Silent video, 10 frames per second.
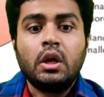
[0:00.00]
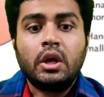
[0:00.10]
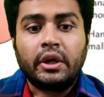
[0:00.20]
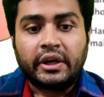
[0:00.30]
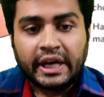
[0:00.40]

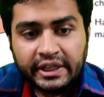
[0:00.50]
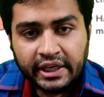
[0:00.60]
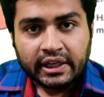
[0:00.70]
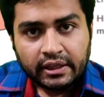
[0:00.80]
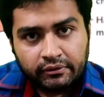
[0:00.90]

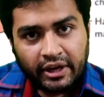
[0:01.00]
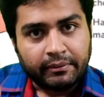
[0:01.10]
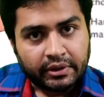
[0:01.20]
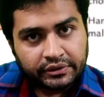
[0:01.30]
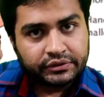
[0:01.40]
radiatal
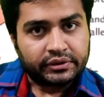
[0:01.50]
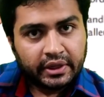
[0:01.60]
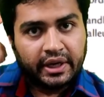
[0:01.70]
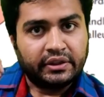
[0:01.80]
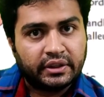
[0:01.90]
fibers,
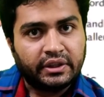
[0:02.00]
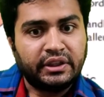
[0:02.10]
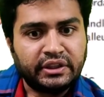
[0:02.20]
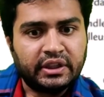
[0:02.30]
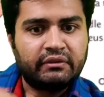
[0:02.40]
and the
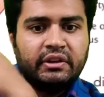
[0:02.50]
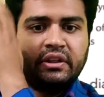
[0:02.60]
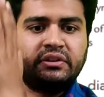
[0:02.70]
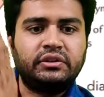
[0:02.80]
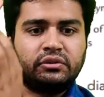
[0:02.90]
inner one, which
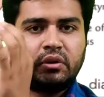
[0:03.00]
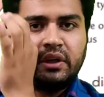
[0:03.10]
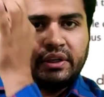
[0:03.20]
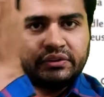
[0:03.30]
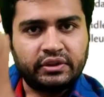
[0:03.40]
is known
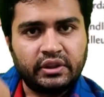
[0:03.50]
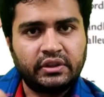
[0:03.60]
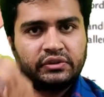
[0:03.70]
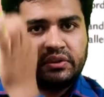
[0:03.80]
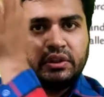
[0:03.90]
as the
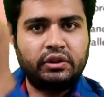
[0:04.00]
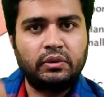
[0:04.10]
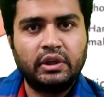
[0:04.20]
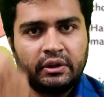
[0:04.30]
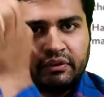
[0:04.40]

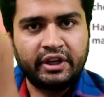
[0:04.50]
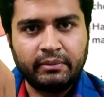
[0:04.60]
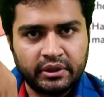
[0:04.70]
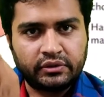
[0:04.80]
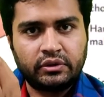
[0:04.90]
circular
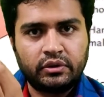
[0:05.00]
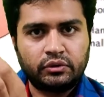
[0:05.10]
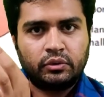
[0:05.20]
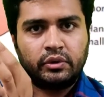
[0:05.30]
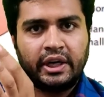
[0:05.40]
fibers. So
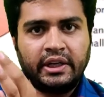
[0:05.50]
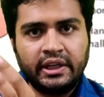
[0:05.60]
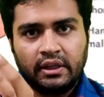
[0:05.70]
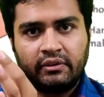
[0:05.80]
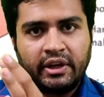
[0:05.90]

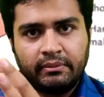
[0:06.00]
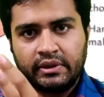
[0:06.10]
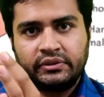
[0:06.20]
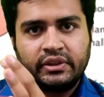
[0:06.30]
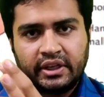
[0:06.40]
radial
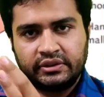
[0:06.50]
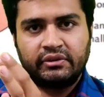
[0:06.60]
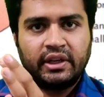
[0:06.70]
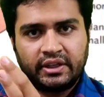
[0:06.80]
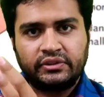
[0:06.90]
fibers as well
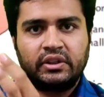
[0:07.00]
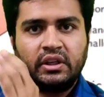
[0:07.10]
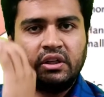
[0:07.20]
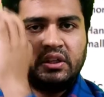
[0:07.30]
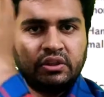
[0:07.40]
as the
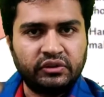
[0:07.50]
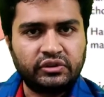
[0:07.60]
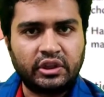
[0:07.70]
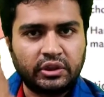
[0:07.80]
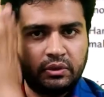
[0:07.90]

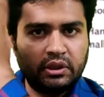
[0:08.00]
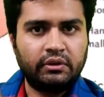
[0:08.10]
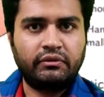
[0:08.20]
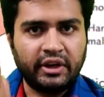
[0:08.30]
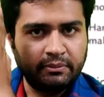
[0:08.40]
circular
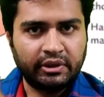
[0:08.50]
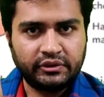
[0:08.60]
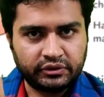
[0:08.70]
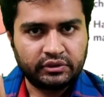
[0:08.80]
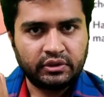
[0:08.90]

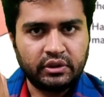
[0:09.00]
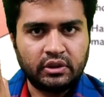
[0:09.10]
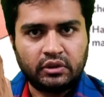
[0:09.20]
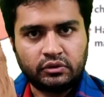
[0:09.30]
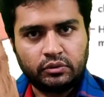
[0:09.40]
fibers.
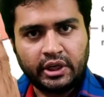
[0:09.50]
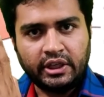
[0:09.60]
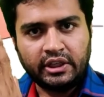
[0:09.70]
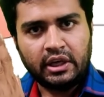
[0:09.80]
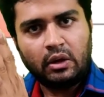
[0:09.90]
So
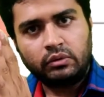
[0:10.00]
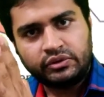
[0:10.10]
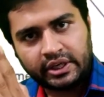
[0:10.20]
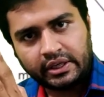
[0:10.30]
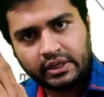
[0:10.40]
radial
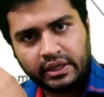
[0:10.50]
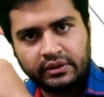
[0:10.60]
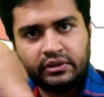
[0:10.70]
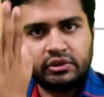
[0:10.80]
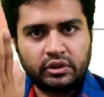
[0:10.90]
outside and the
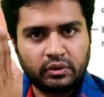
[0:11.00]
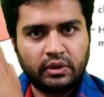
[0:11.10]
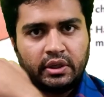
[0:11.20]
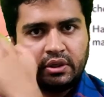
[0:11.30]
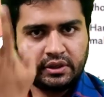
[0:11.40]

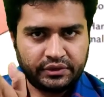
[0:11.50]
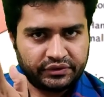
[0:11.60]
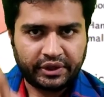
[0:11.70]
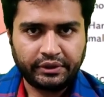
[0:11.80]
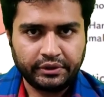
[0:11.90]
circular
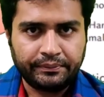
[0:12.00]
inside.